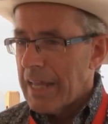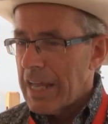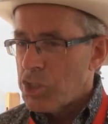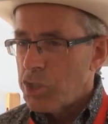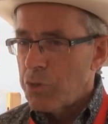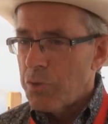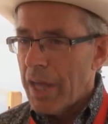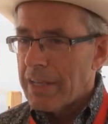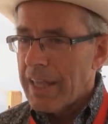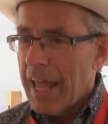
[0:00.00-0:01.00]
issue
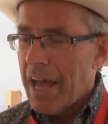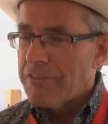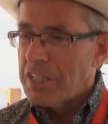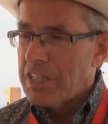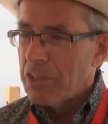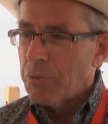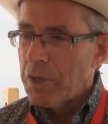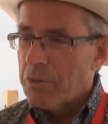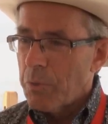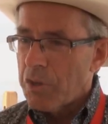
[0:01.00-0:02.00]
that they have to deal
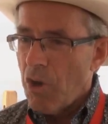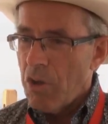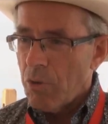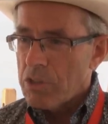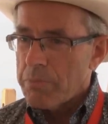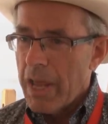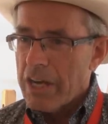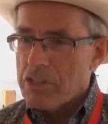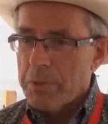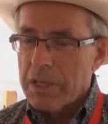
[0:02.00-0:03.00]
with with all horse
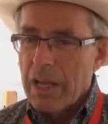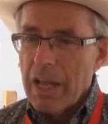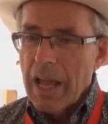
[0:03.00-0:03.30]
management.